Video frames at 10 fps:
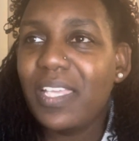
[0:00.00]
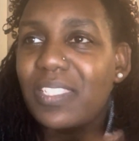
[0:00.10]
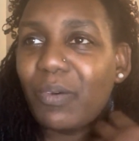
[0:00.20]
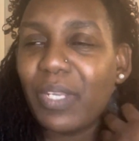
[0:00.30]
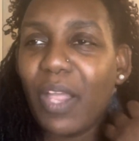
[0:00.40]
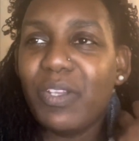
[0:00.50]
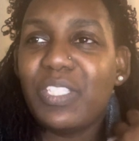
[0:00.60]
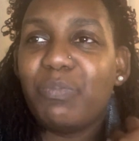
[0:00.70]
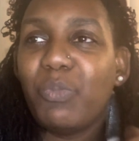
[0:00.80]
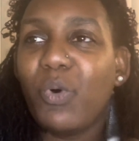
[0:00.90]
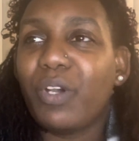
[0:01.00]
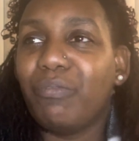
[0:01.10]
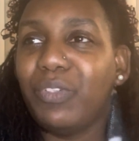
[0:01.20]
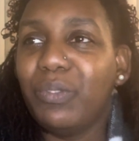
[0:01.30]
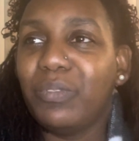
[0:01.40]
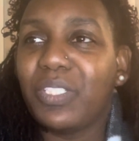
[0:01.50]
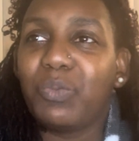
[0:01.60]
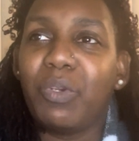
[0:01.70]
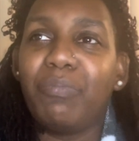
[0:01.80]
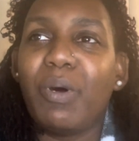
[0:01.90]
So now he's more confused
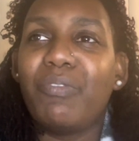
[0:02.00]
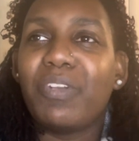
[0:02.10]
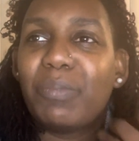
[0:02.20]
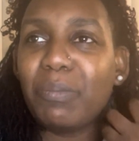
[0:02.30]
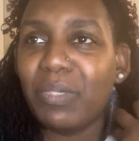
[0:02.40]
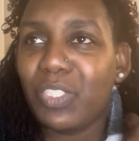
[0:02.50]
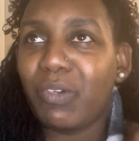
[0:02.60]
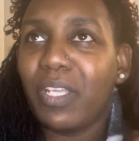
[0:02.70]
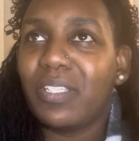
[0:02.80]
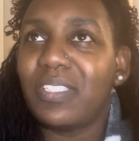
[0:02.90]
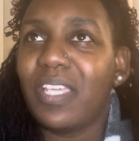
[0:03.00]
because what if both of them could be traitors?